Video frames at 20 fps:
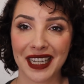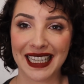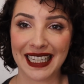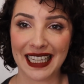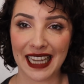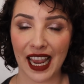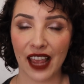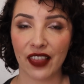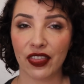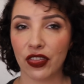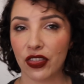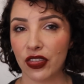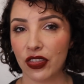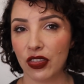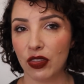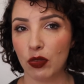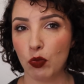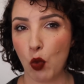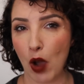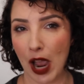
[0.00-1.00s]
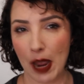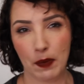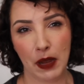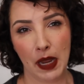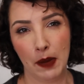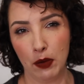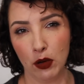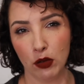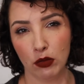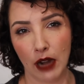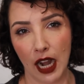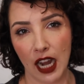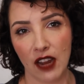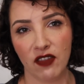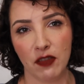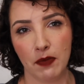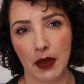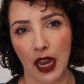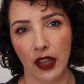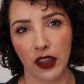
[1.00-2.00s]
get why people
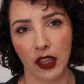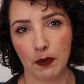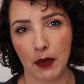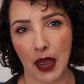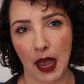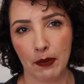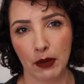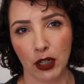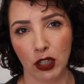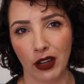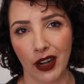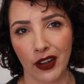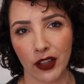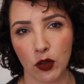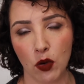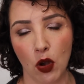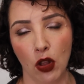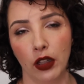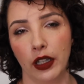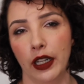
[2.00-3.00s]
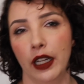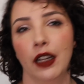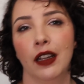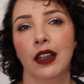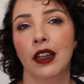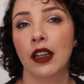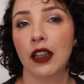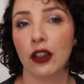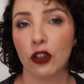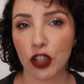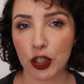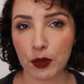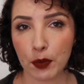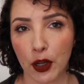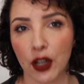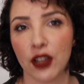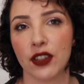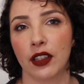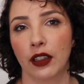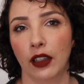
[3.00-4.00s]
rave about the Pat McGrath quality, just
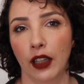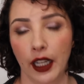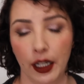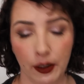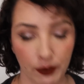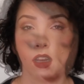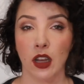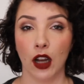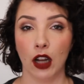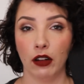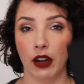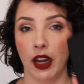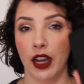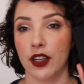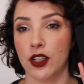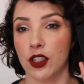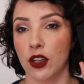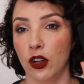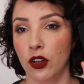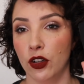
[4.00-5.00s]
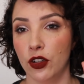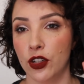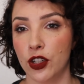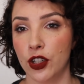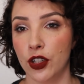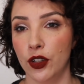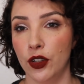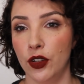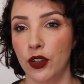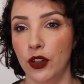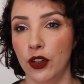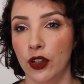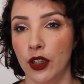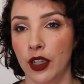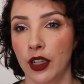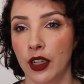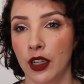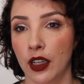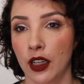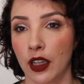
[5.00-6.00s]
personally. All right, on to
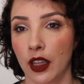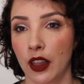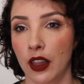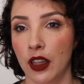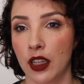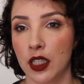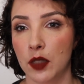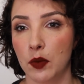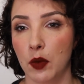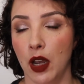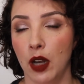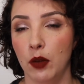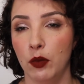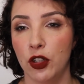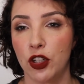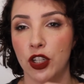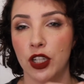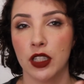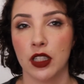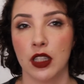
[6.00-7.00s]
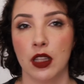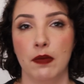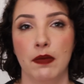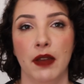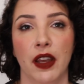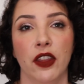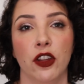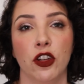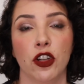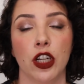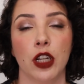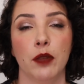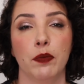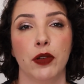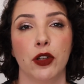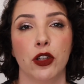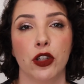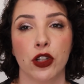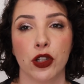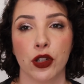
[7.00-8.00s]
this one, which is the Mothership
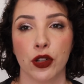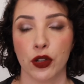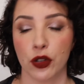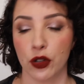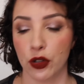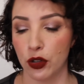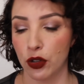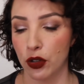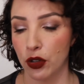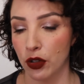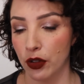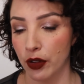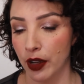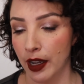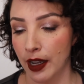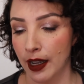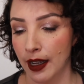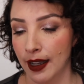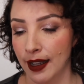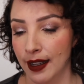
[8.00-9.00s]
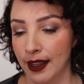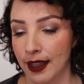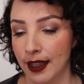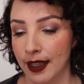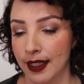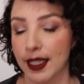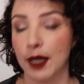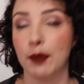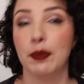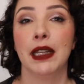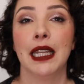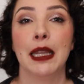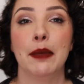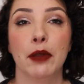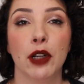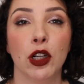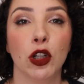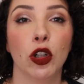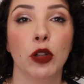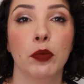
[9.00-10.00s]
2
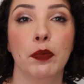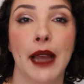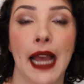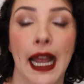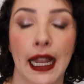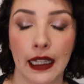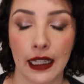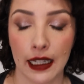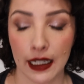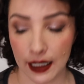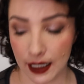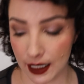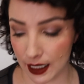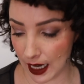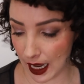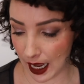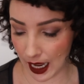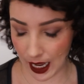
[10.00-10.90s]
Subliminal palette.